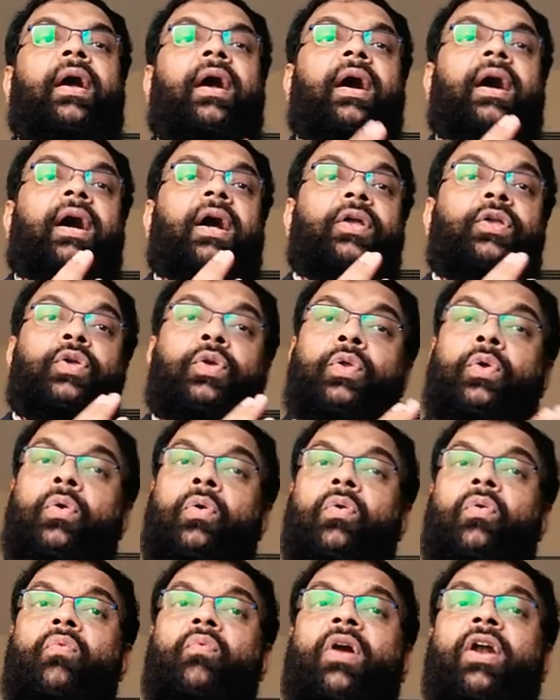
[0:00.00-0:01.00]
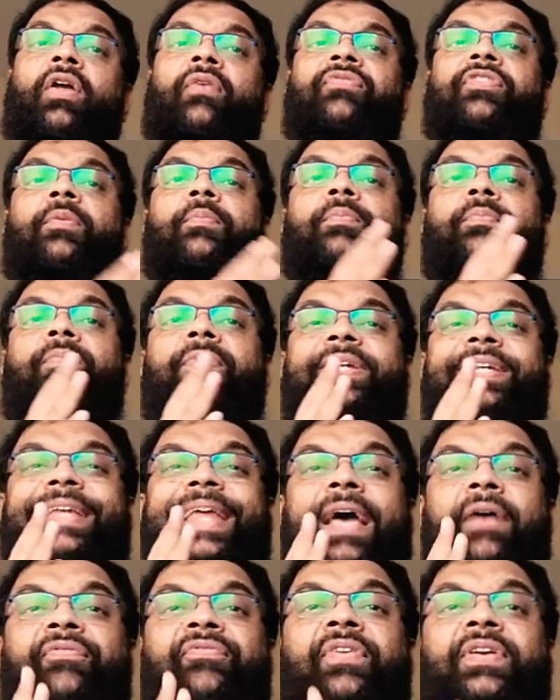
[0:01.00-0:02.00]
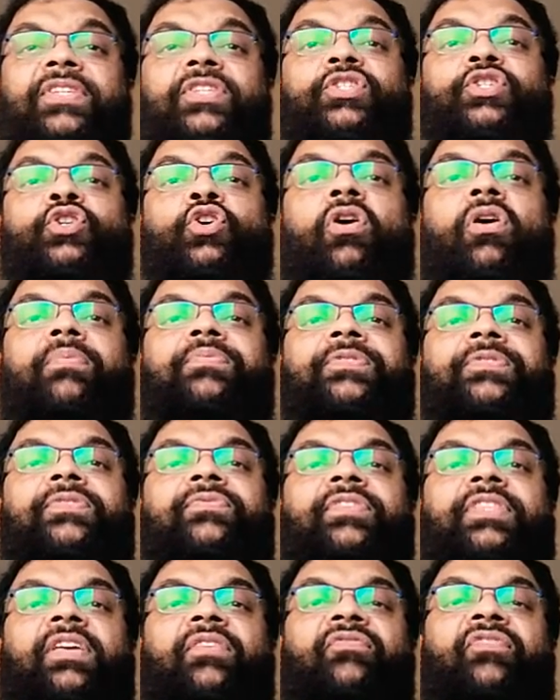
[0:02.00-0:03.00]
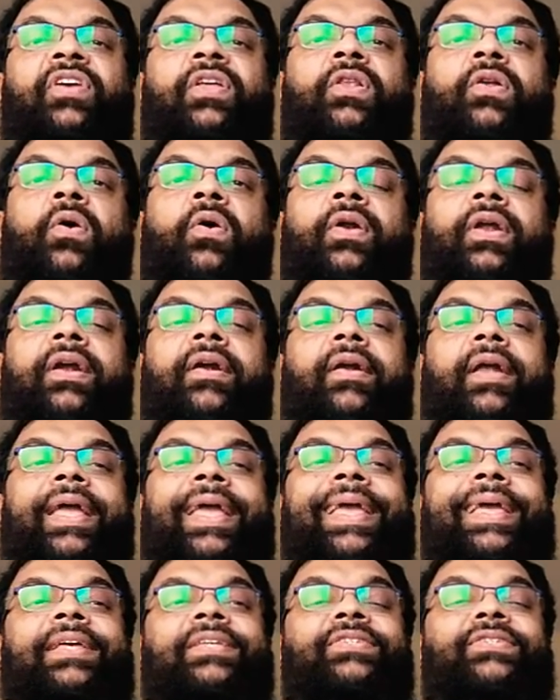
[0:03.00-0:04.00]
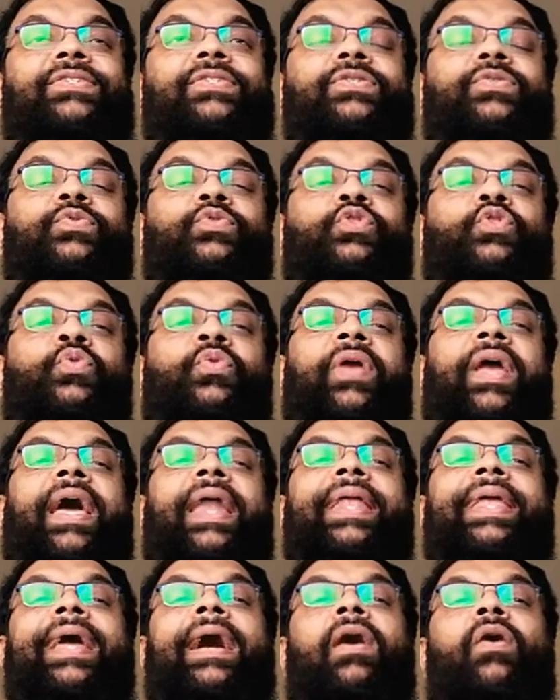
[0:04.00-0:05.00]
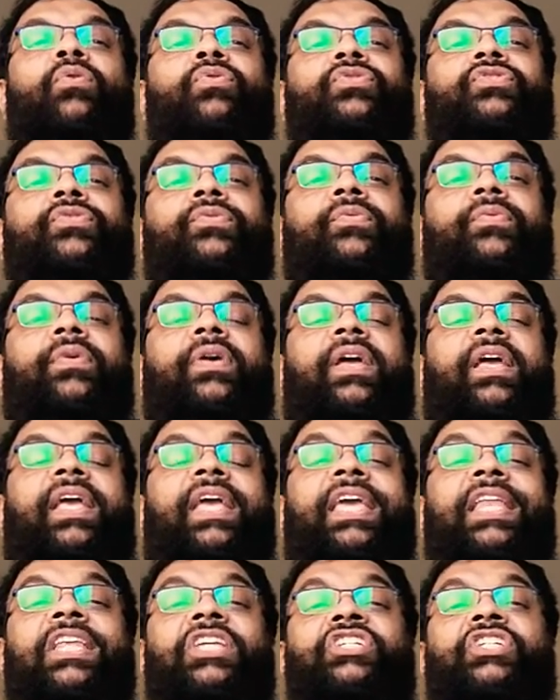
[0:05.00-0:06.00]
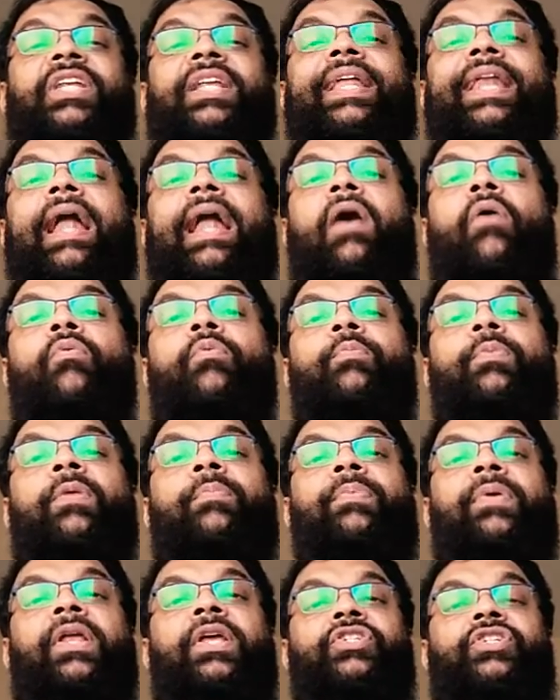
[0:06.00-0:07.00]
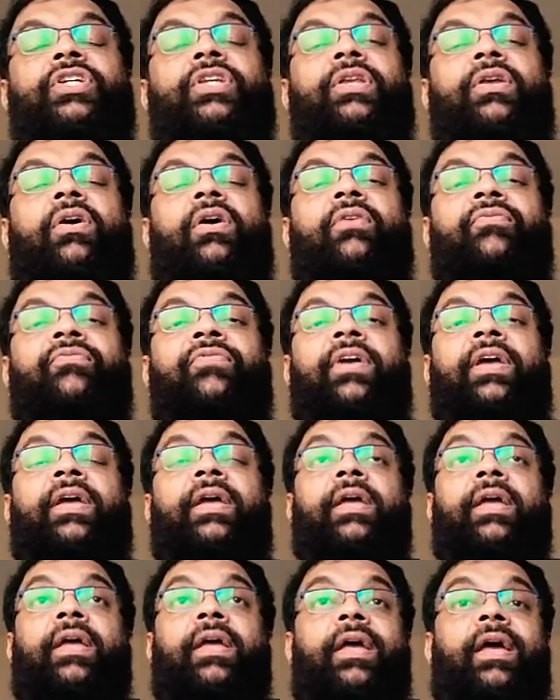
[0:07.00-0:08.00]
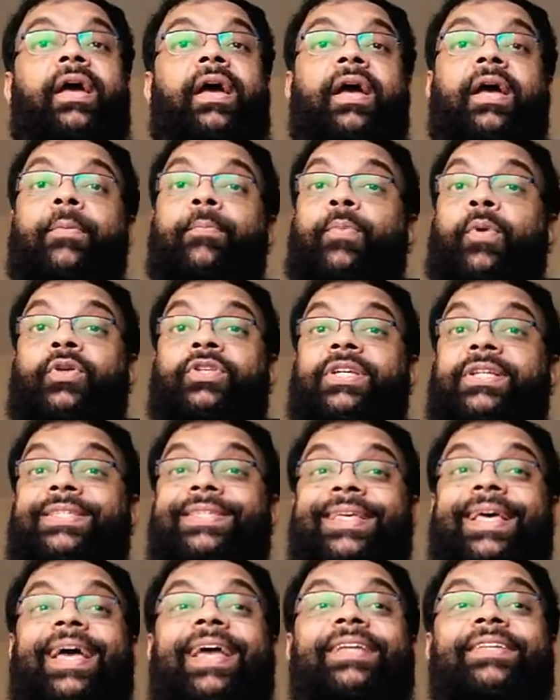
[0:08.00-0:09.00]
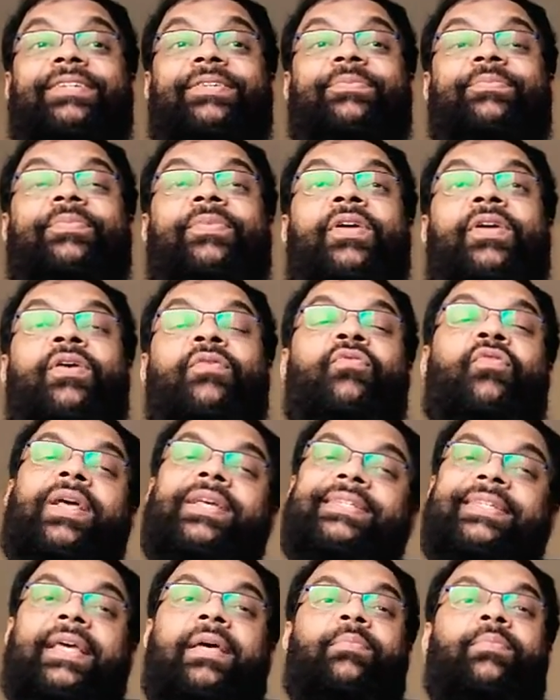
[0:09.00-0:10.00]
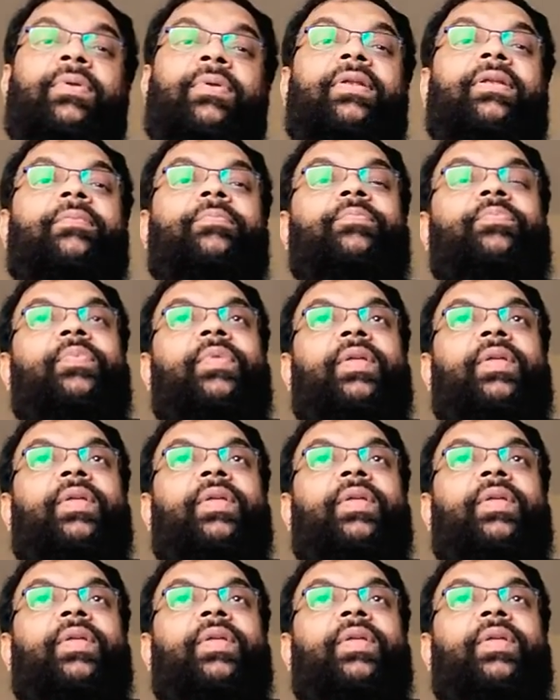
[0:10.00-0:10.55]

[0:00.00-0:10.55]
One of the toughest jobs with a wheel loader is to carry out initial ground preparation of a project site. For example,